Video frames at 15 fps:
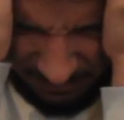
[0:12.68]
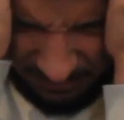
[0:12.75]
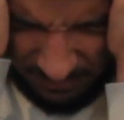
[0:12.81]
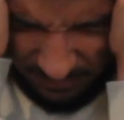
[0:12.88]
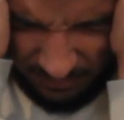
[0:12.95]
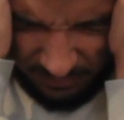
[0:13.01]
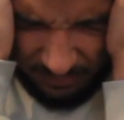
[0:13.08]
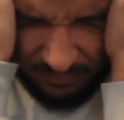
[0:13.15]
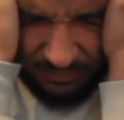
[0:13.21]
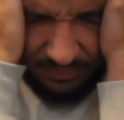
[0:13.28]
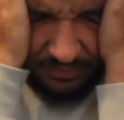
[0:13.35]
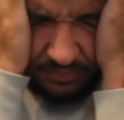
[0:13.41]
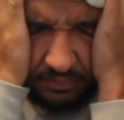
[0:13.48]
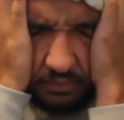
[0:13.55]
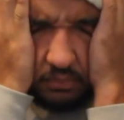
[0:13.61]

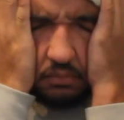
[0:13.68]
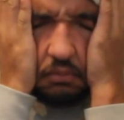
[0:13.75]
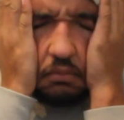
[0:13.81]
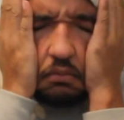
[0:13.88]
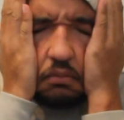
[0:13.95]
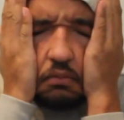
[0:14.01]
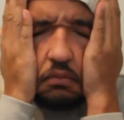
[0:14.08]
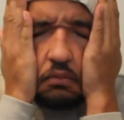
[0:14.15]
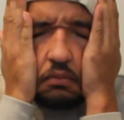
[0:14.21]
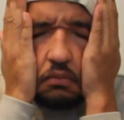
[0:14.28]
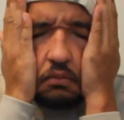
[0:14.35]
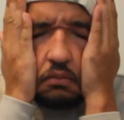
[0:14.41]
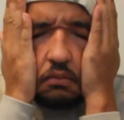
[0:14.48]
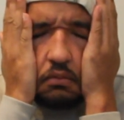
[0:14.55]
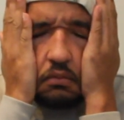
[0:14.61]

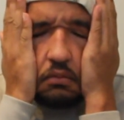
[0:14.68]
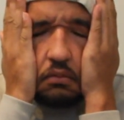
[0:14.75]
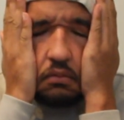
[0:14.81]
Nobody speaks.